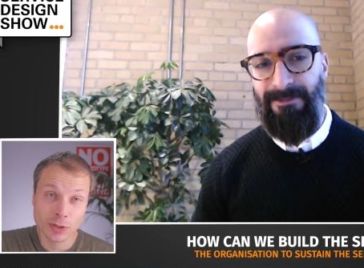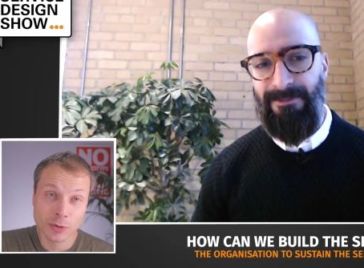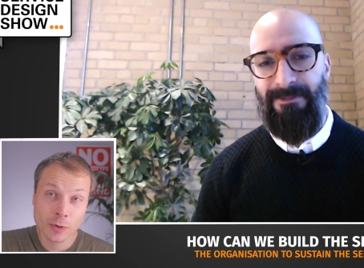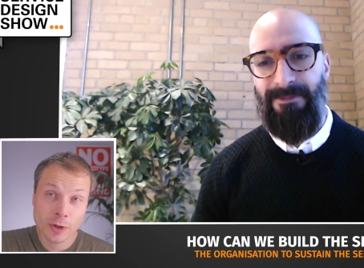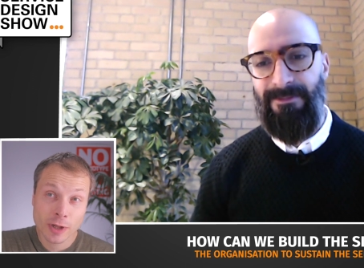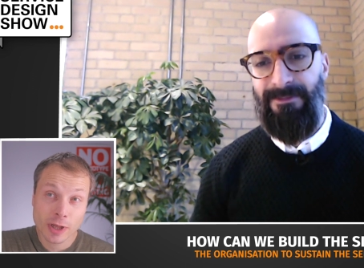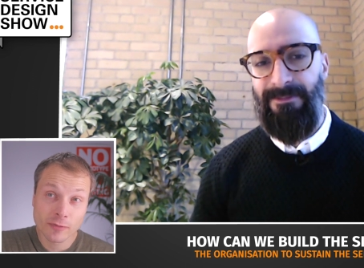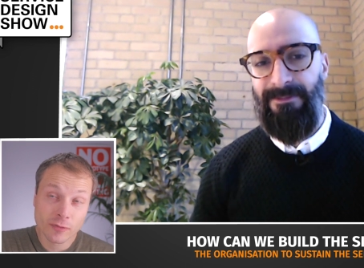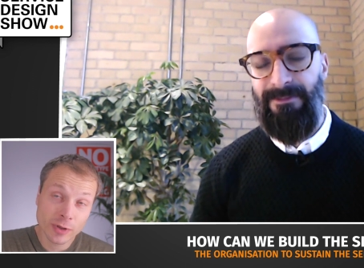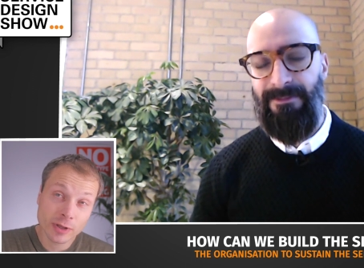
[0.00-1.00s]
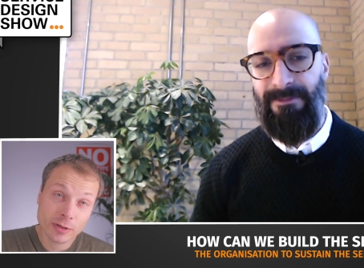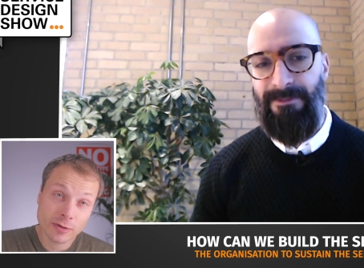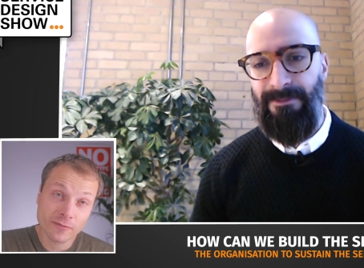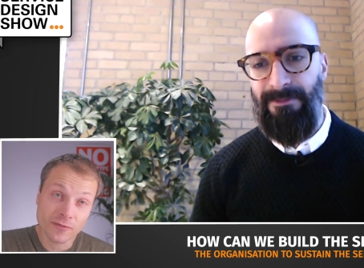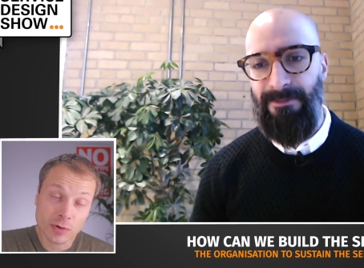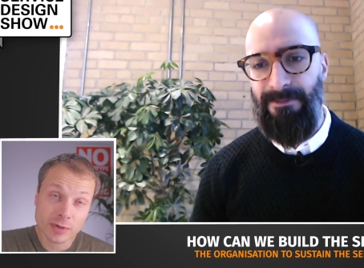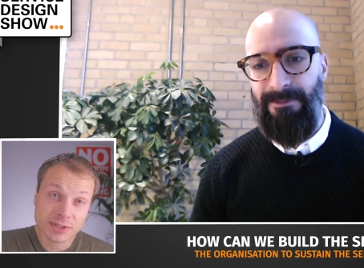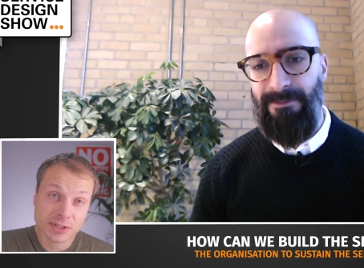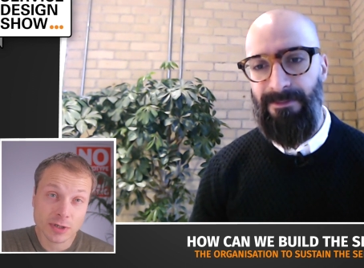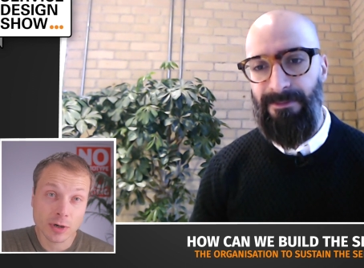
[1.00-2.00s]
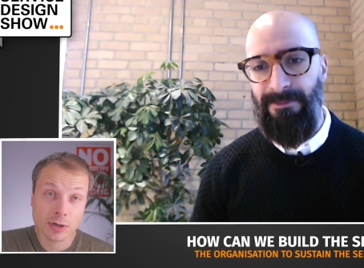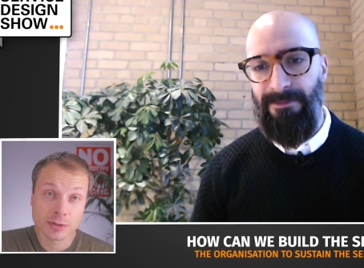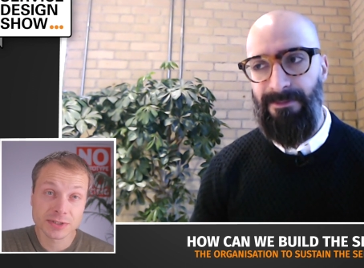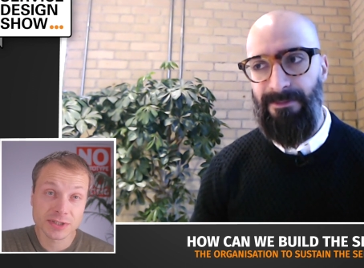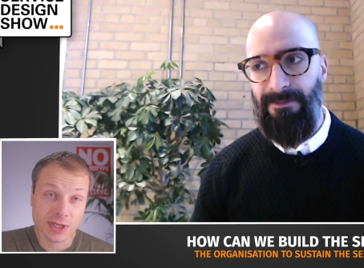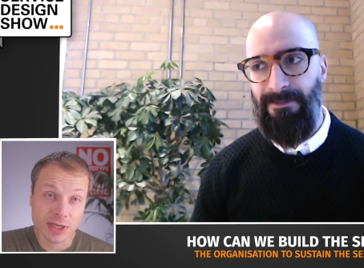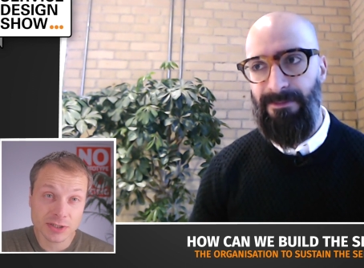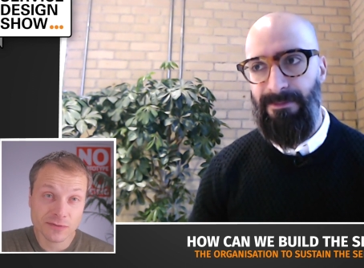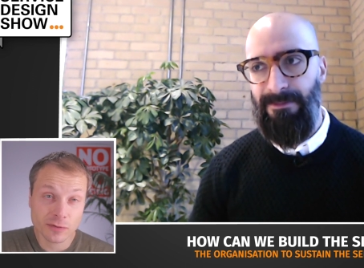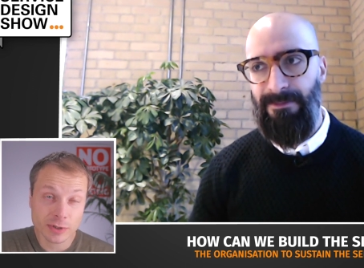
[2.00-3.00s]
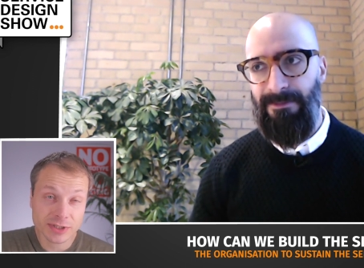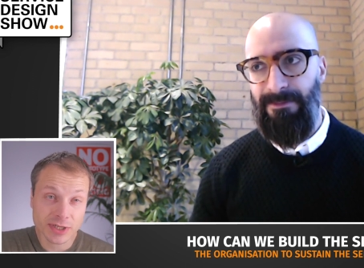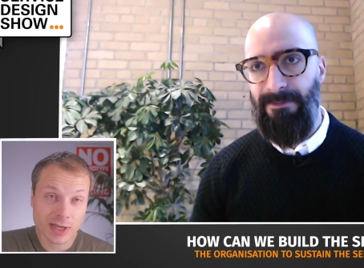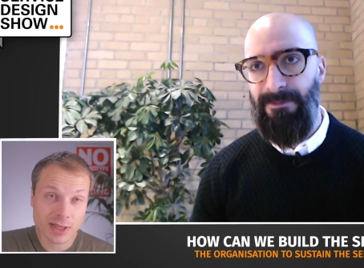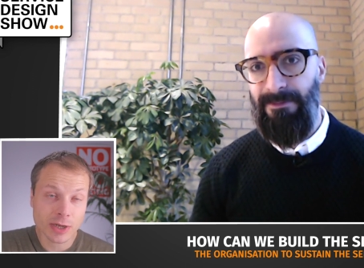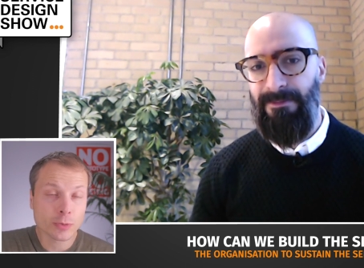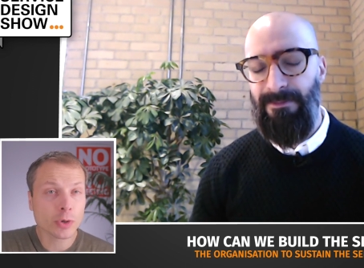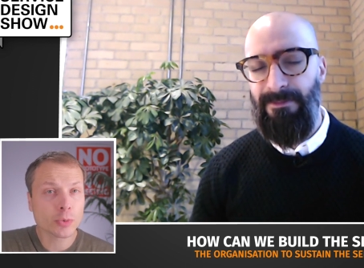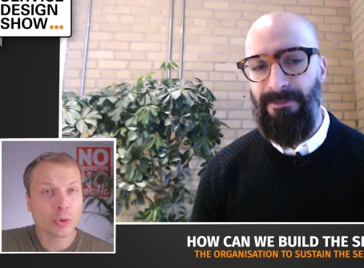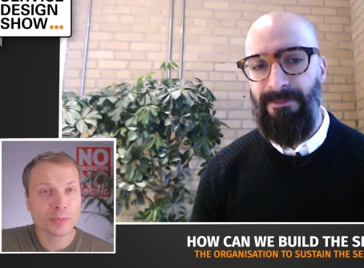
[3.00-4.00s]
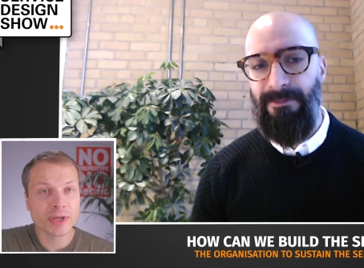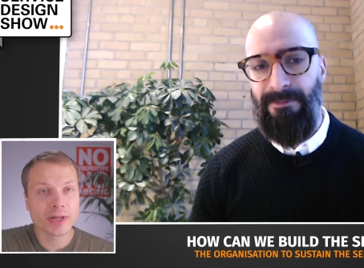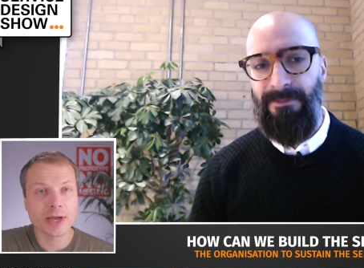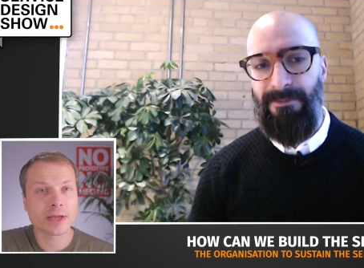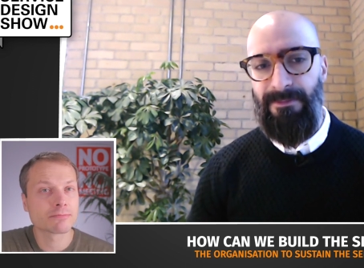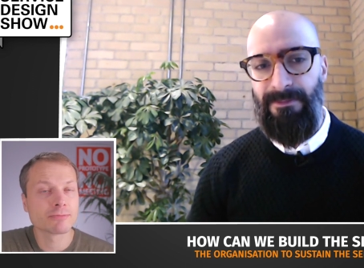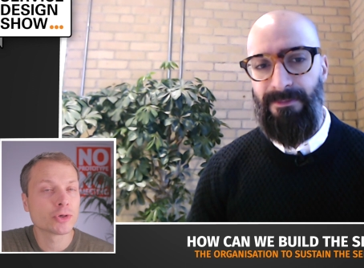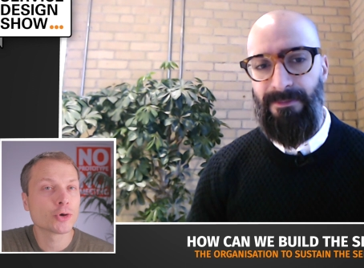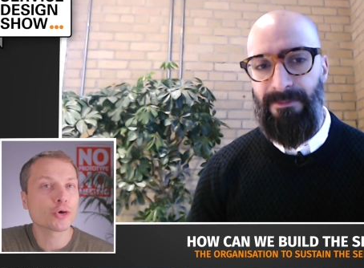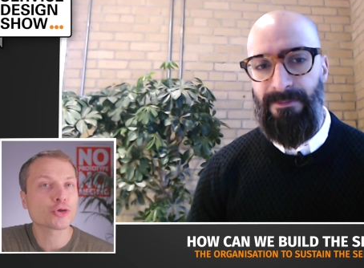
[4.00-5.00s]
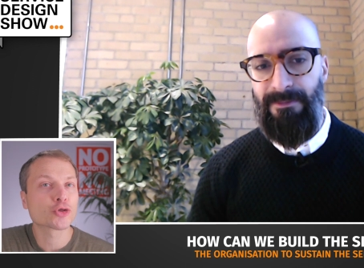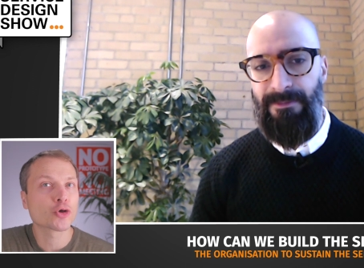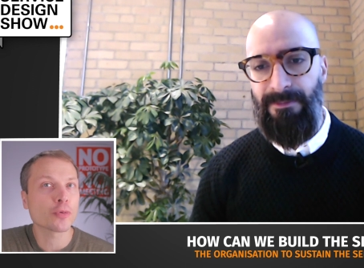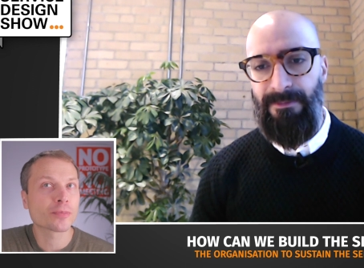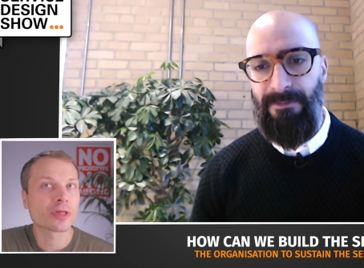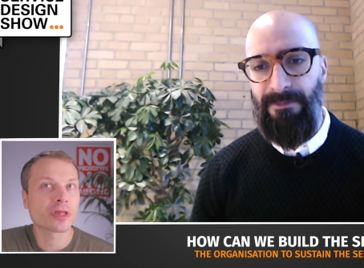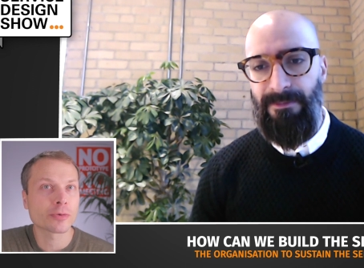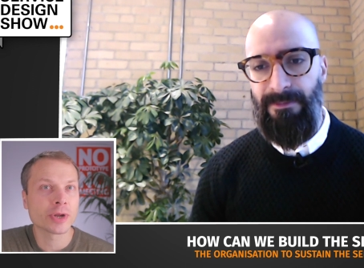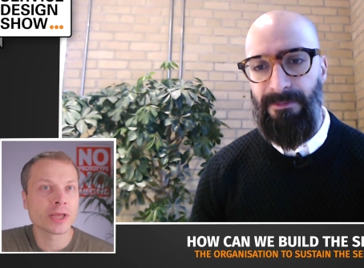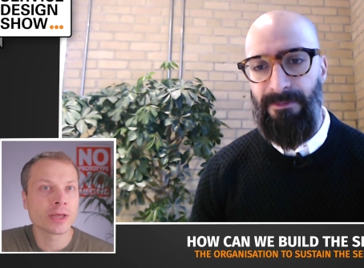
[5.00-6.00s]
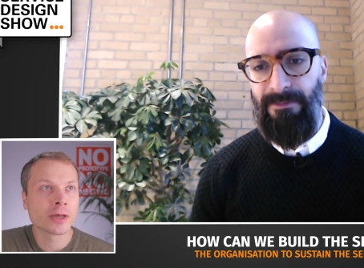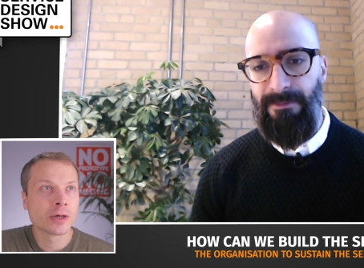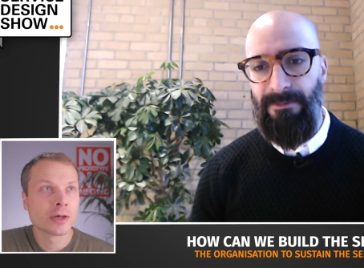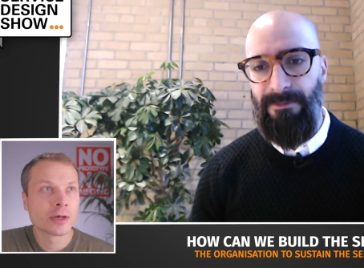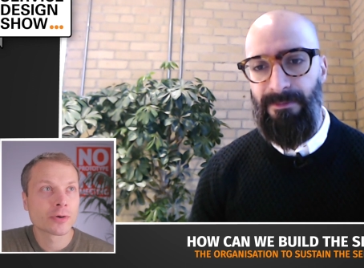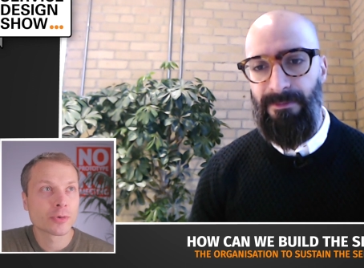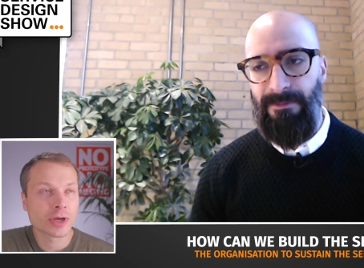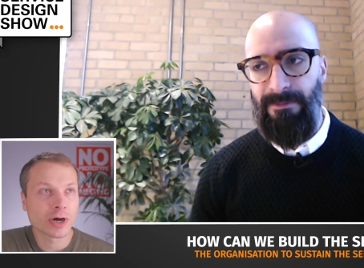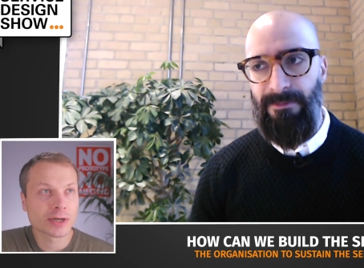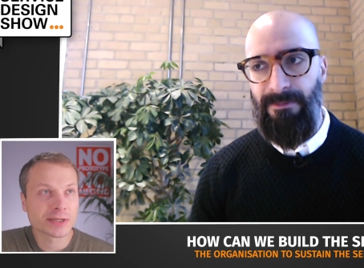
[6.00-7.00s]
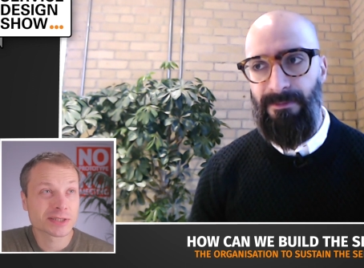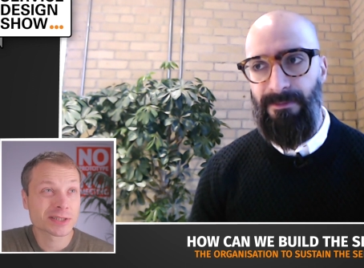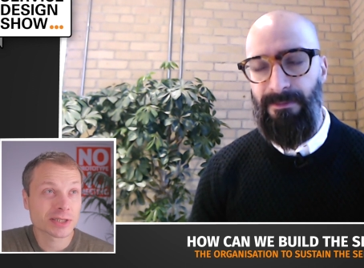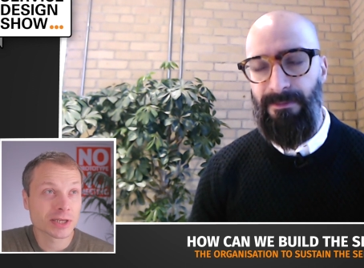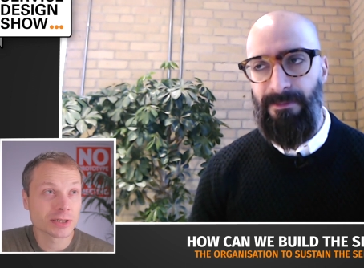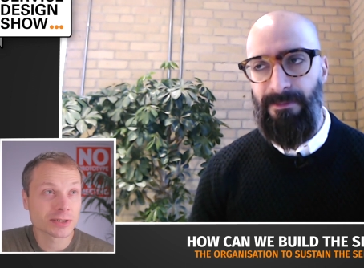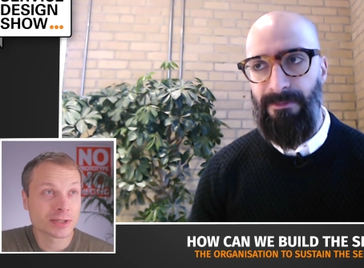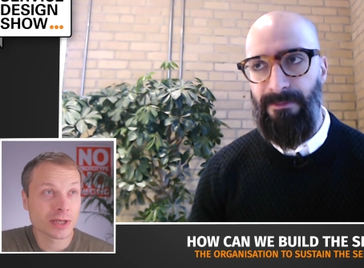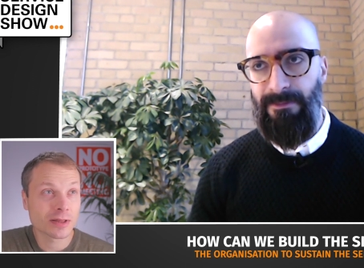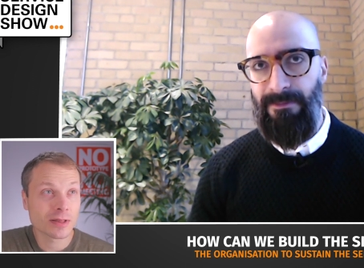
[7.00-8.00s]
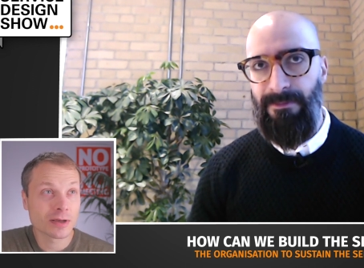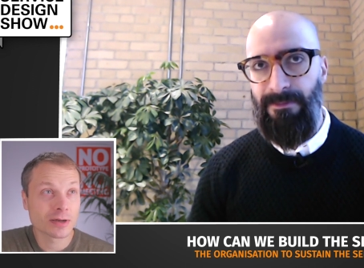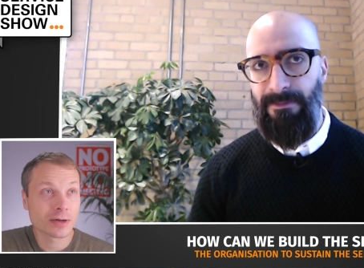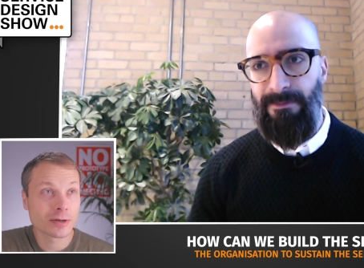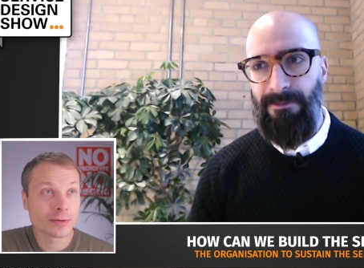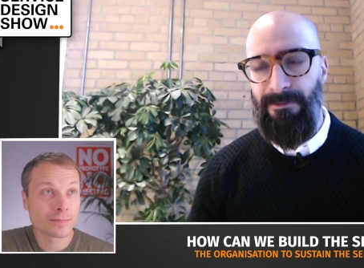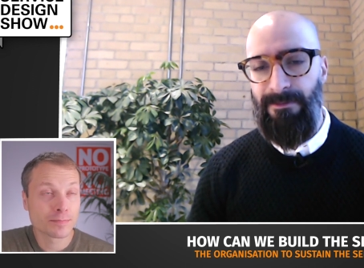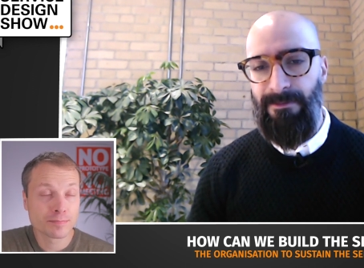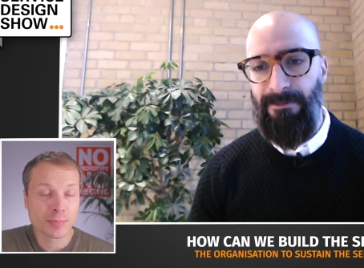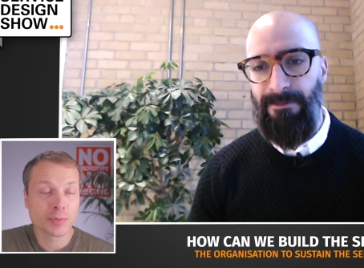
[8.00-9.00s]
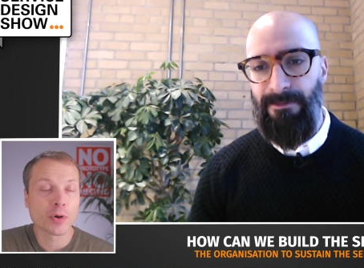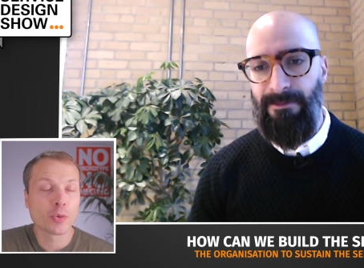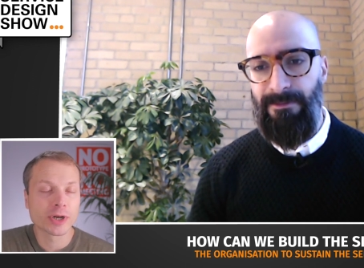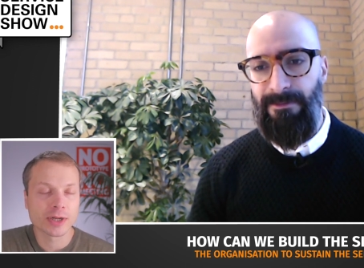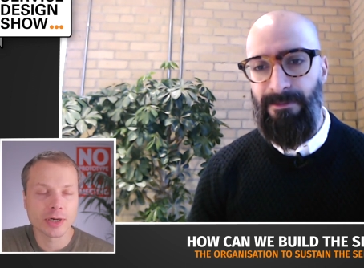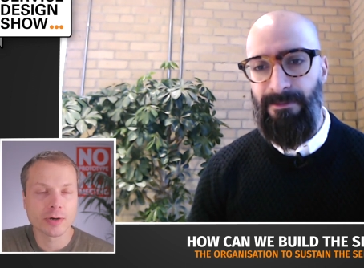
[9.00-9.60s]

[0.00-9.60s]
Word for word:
Speaker 1: So, if we focus on skills for a second, like what would be like your top three regarding skills that people within an